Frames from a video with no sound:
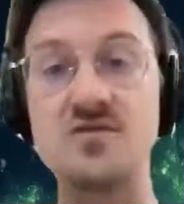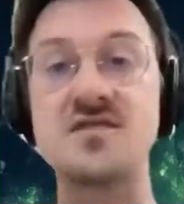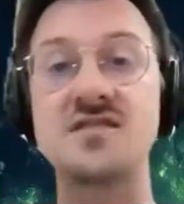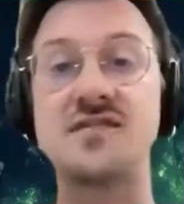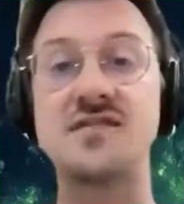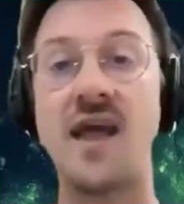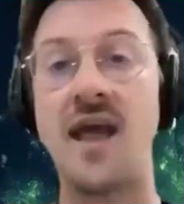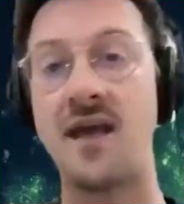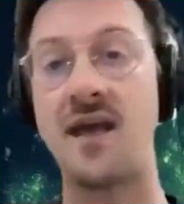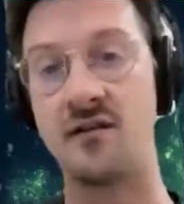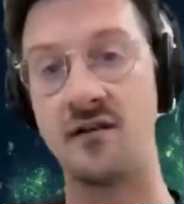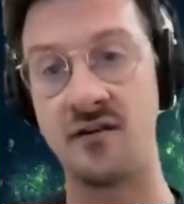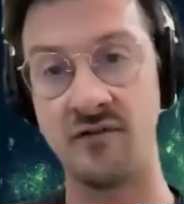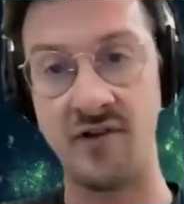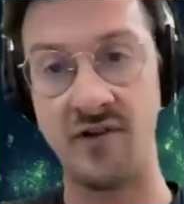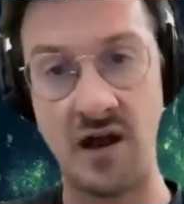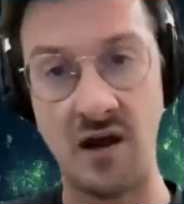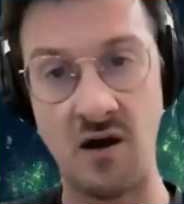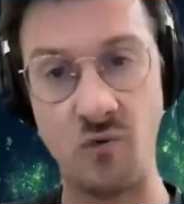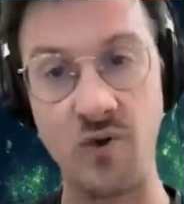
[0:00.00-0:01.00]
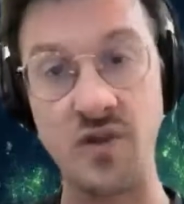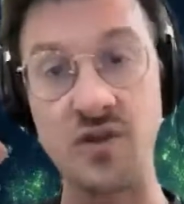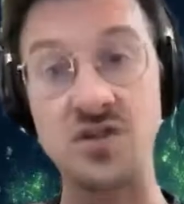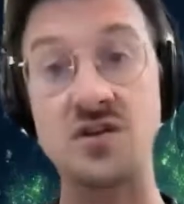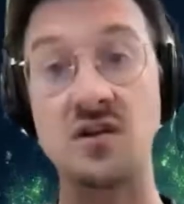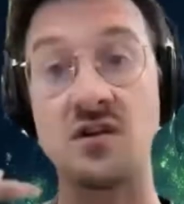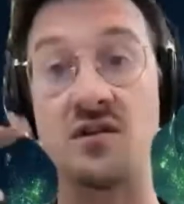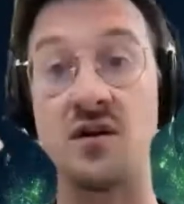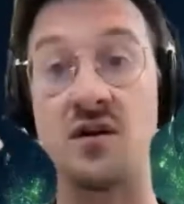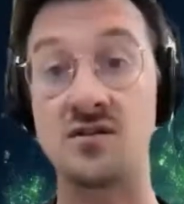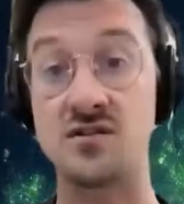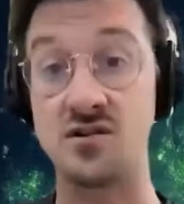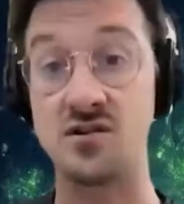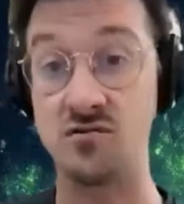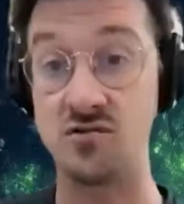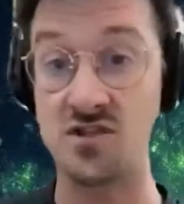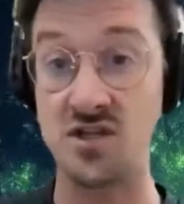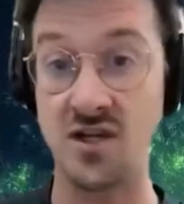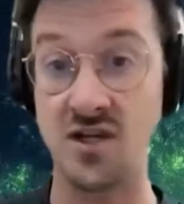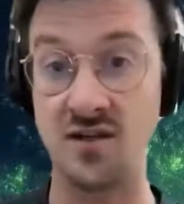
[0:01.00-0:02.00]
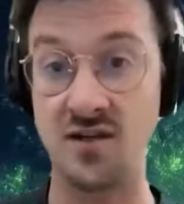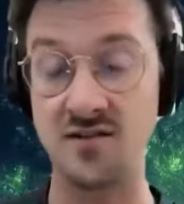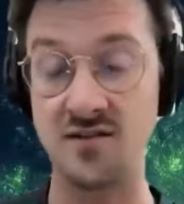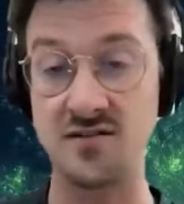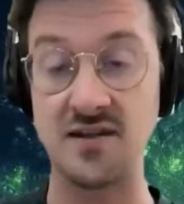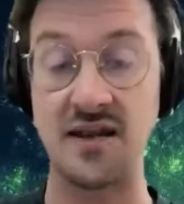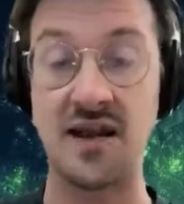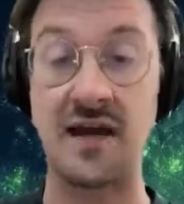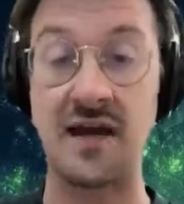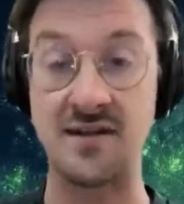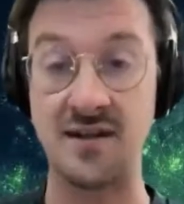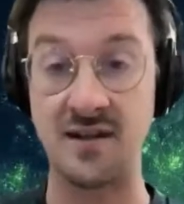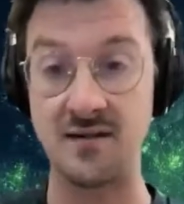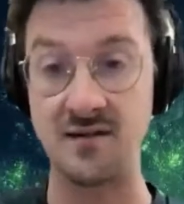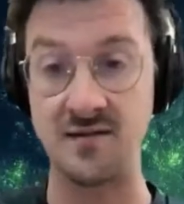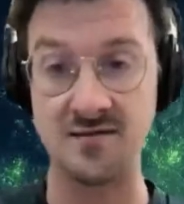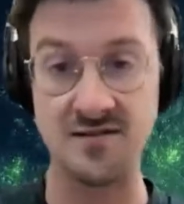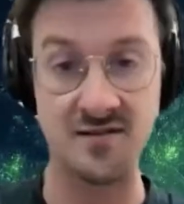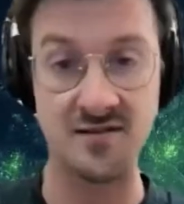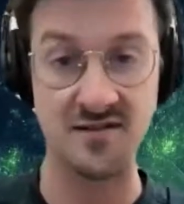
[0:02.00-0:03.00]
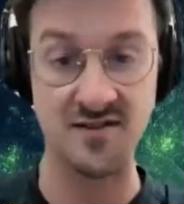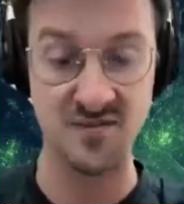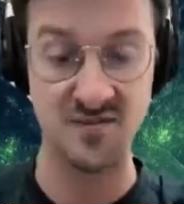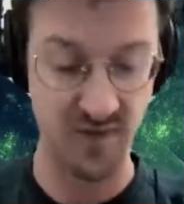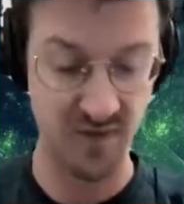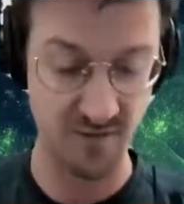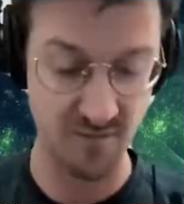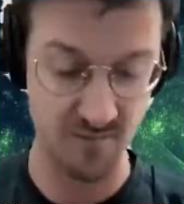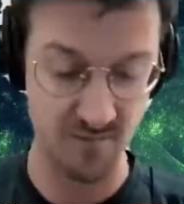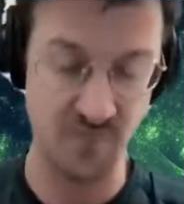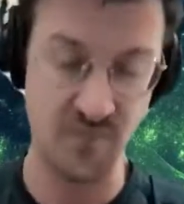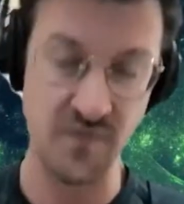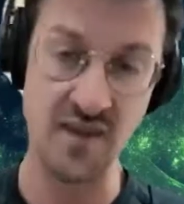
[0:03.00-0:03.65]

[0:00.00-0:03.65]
standard of how we should launch new chains, idealistically speaking.